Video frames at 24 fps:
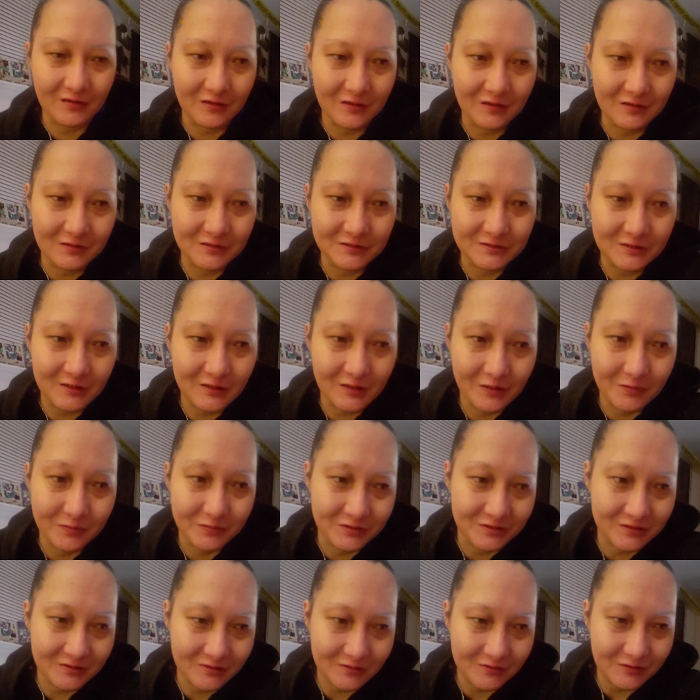Like I said, I'm
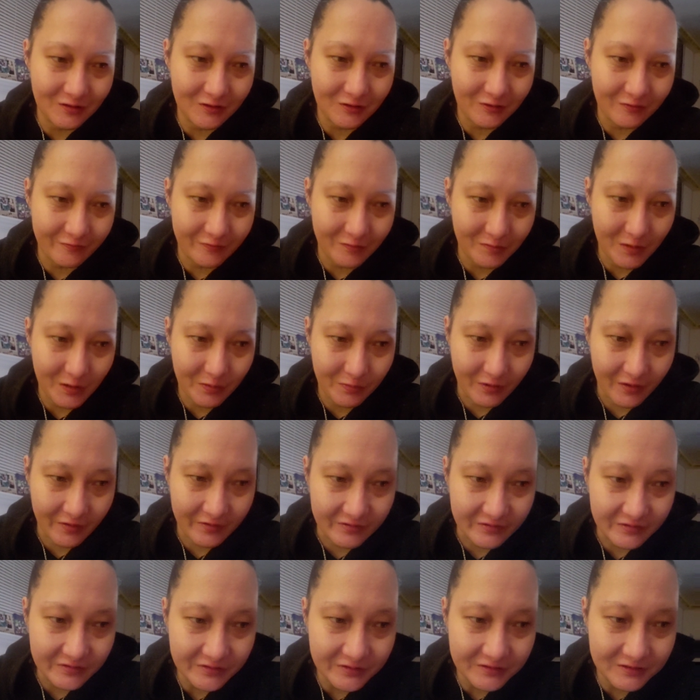still not over my
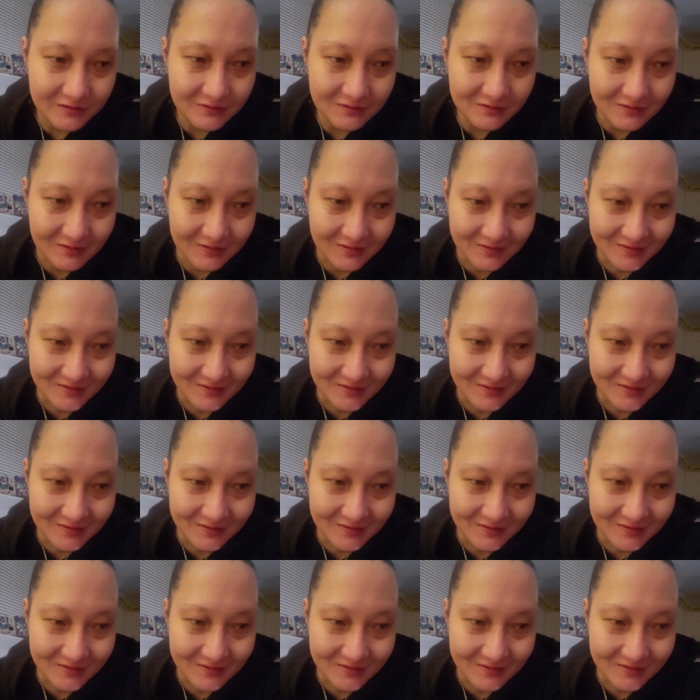brothers.